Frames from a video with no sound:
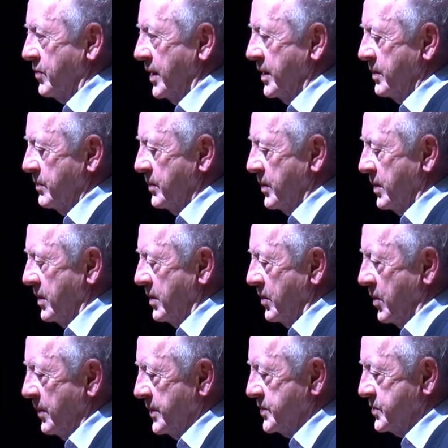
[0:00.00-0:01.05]
write
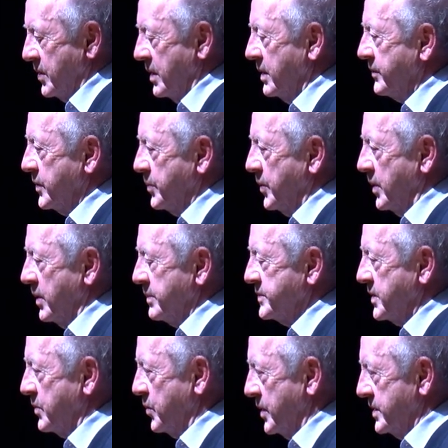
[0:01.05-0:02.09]
almost all of the
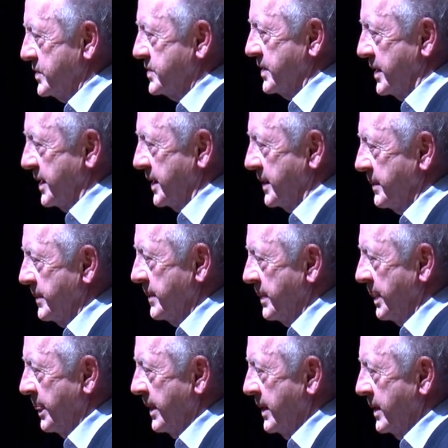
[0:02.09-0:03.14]
poems in one sitting,
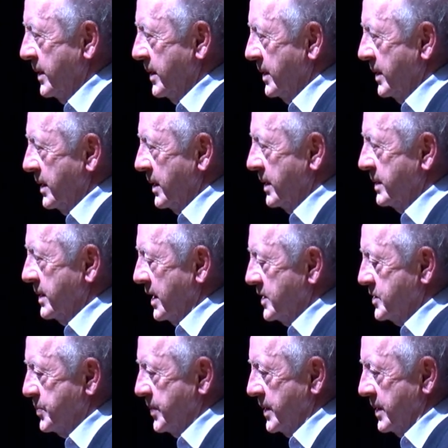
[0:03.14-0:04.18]
and
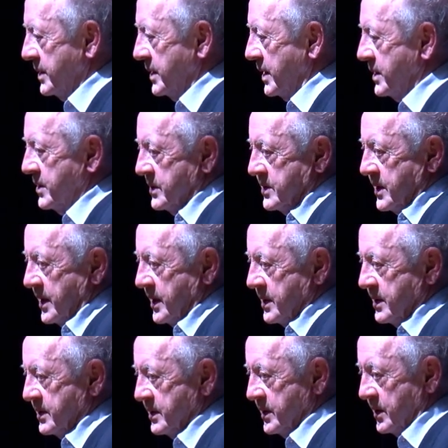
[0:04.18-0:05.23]
that can
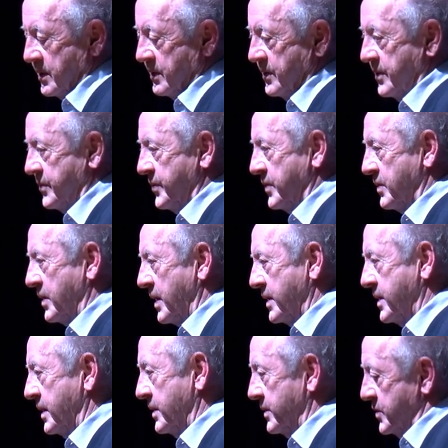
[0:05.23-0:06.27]
take, you know, if you're
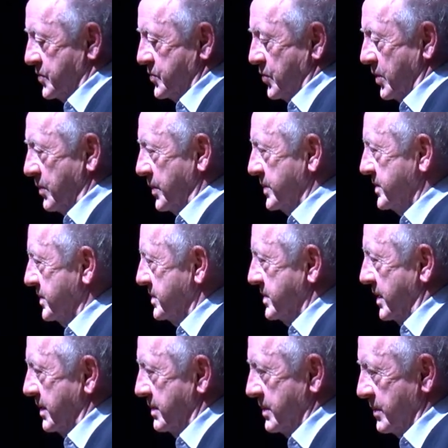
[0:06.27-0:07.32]
lucky on these short ones, it
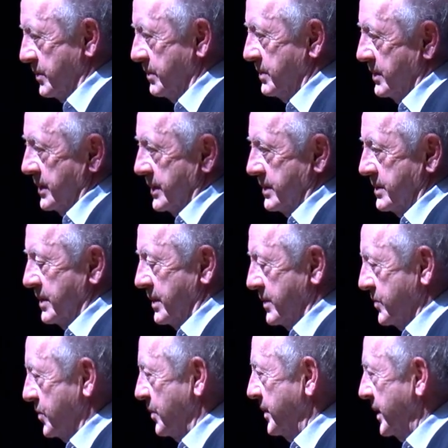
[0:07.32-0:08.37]
take like
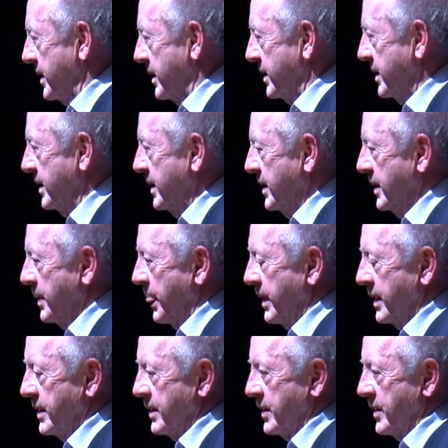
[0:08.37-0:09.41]
under a minute,
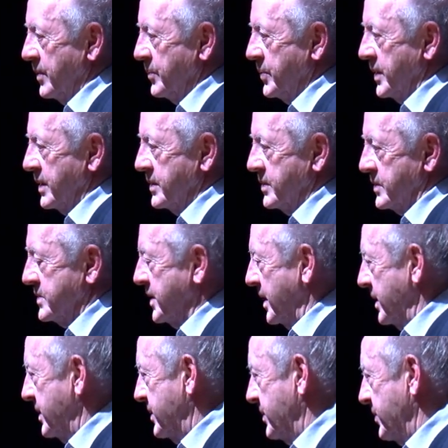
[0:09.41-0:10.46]
but it could
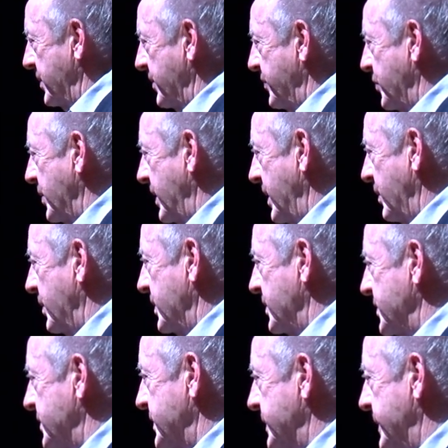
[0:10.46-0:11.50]
take 3 or 4
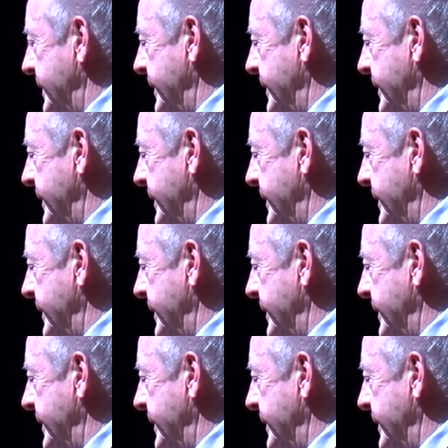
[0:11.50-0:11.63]
hours.